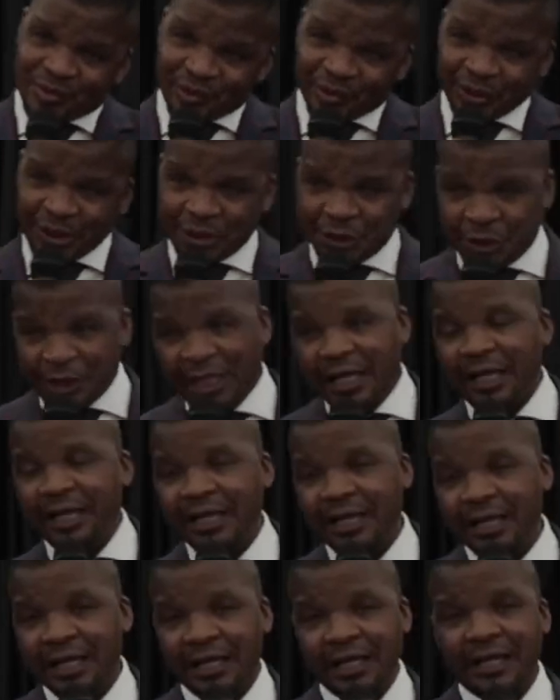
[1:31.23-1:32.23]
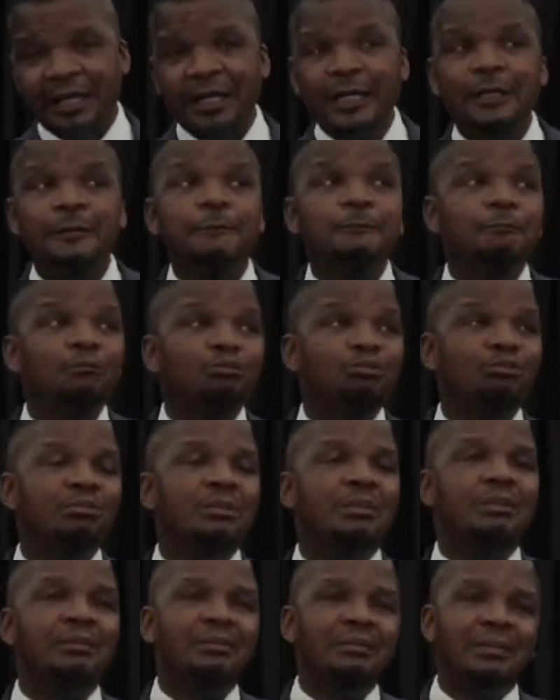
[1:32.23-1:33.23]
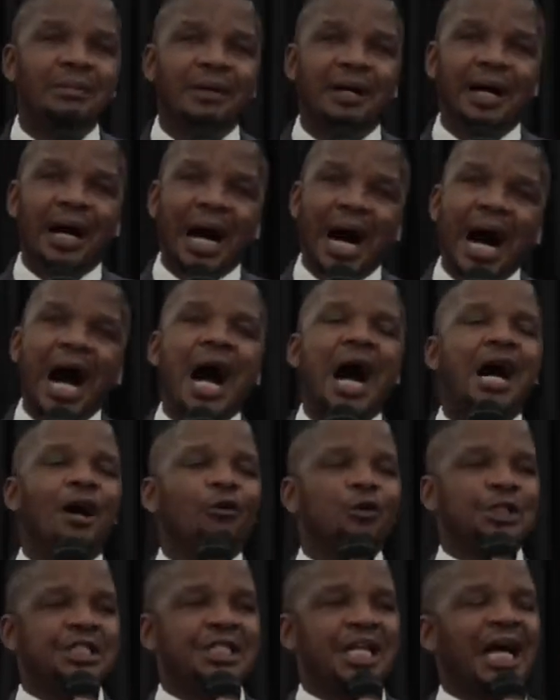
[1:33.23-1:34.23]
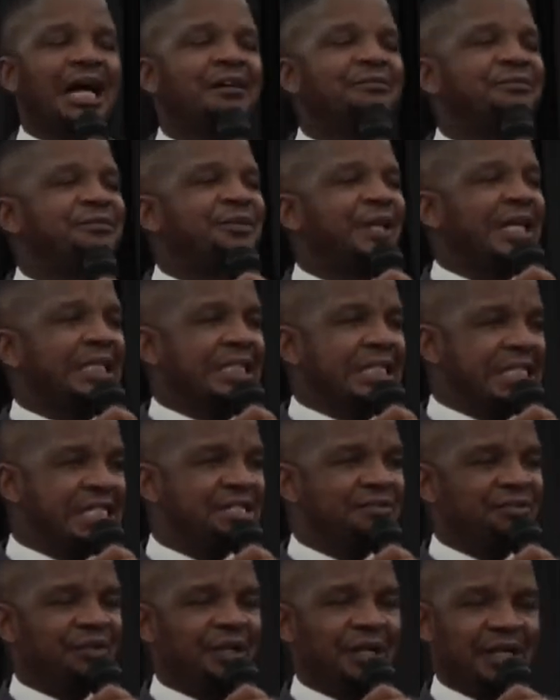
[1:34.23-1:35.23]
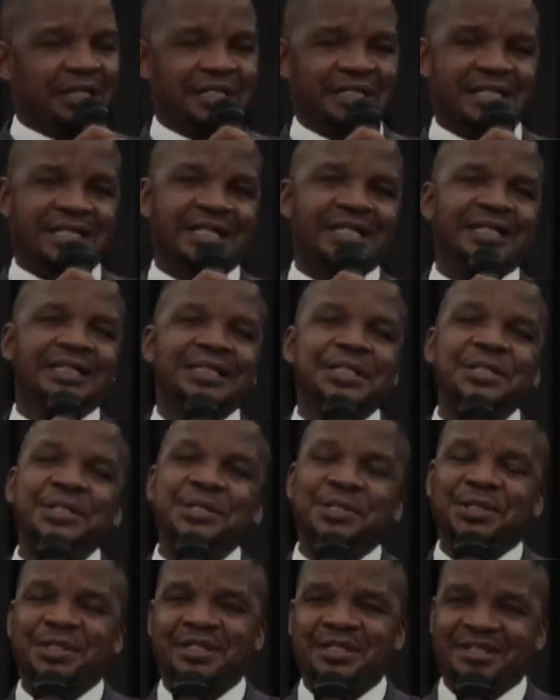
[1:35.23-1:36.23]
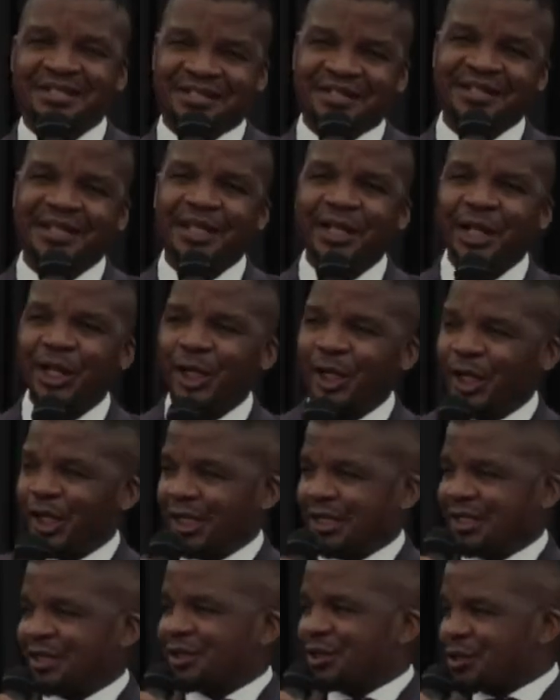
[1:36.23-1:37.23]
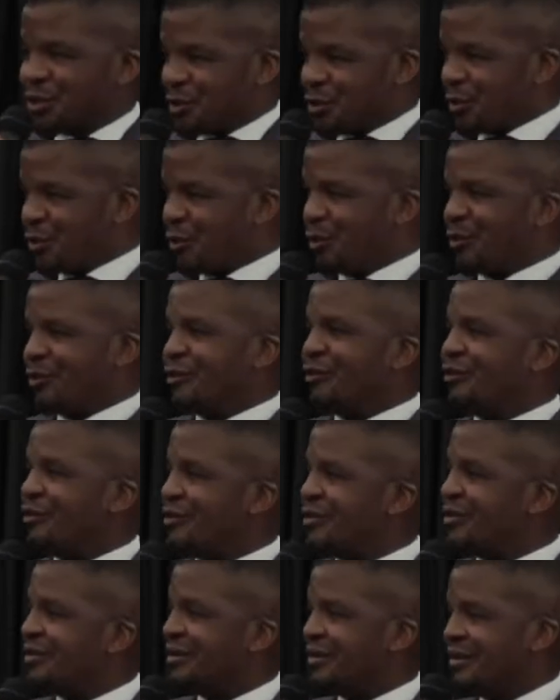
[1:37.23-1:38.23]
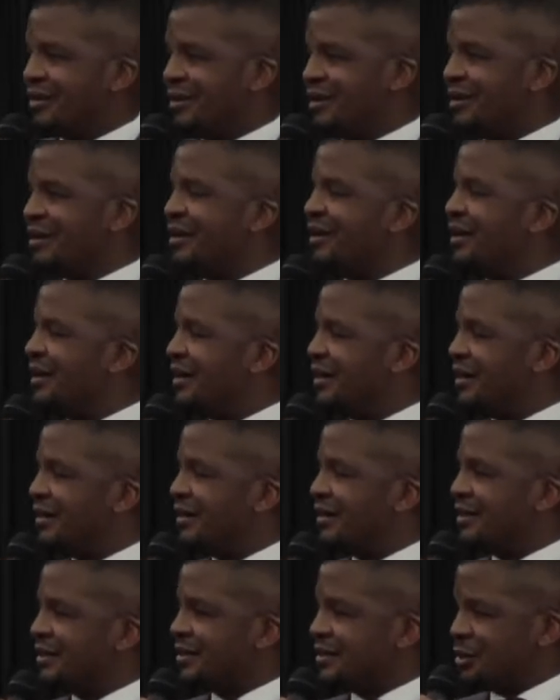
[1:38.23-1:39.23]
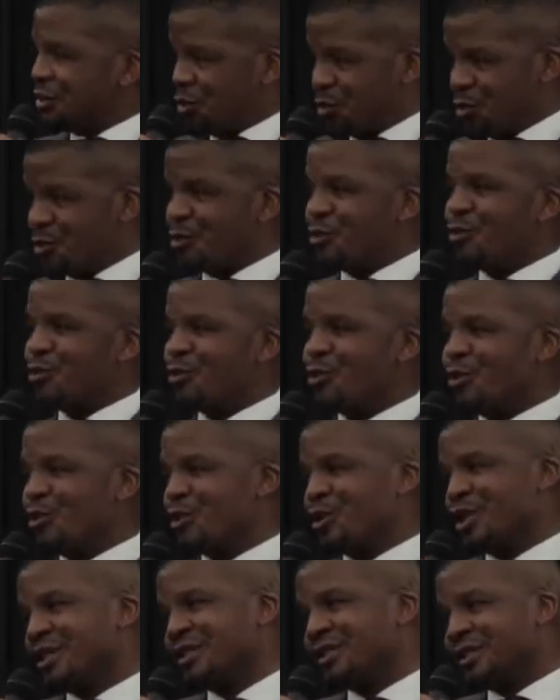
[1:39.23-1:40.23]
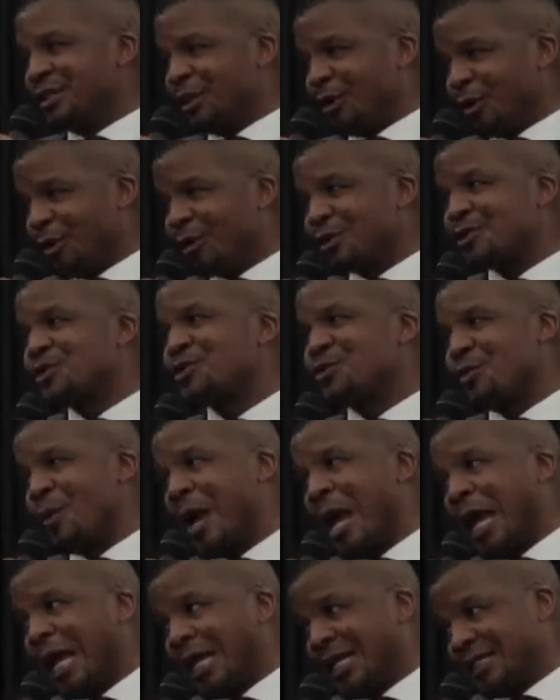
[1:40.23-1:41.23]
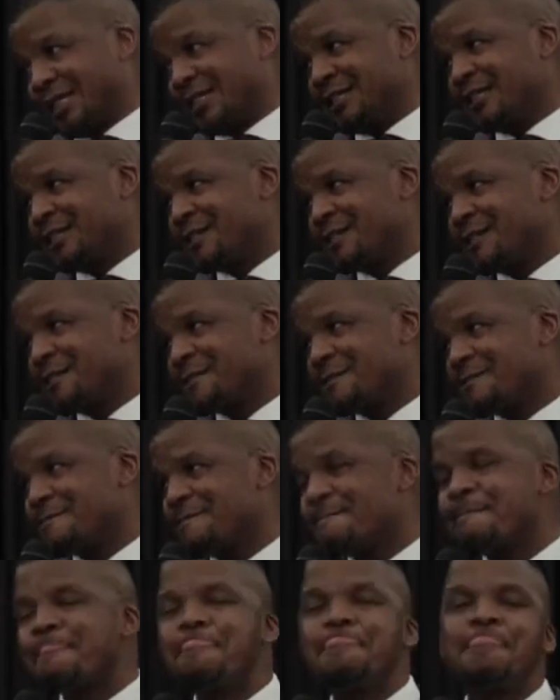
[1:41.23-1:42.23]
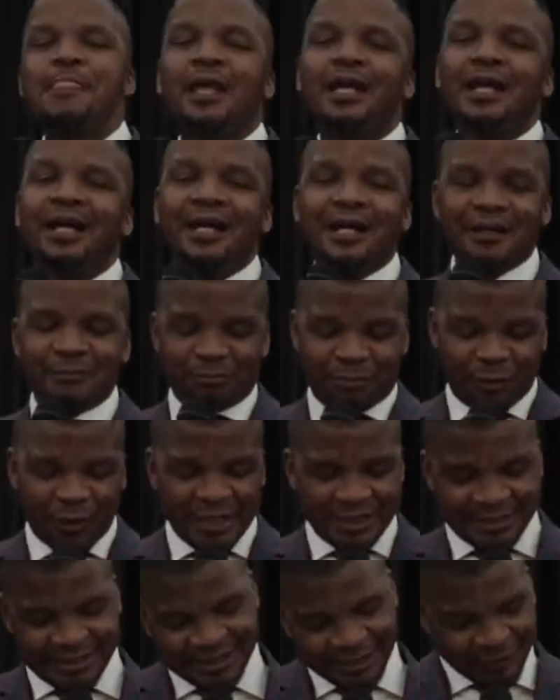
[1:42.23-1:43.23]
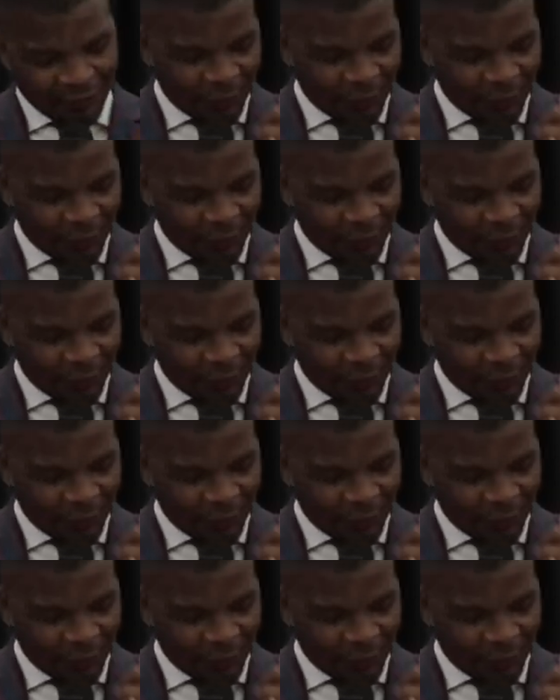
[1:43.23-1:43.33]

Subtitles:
the journey how tough and difficult it is to do the Lord's work. Praise the